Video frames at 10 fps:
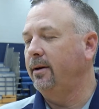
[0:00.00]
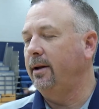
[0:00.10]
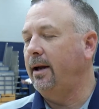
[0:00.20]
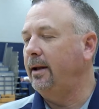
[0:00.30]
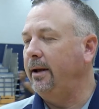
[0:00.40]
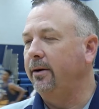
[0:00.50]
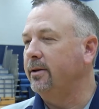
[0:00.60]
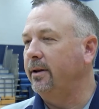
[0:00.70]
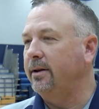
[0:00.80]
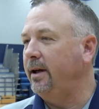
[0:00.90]
a lot of leaders
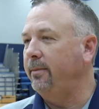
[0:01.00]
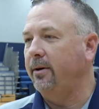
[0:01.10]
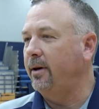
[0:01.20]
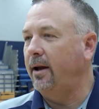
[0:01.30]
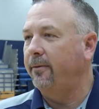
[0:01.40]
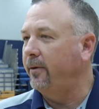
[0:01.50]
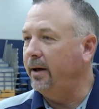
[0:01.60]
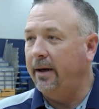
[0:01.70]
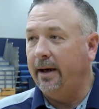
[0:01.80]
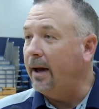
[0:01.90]
on the team that are not afraid
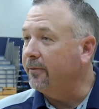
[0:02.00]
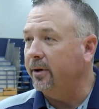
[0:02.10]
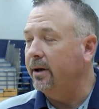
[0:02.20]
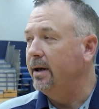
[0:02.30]
to get after it.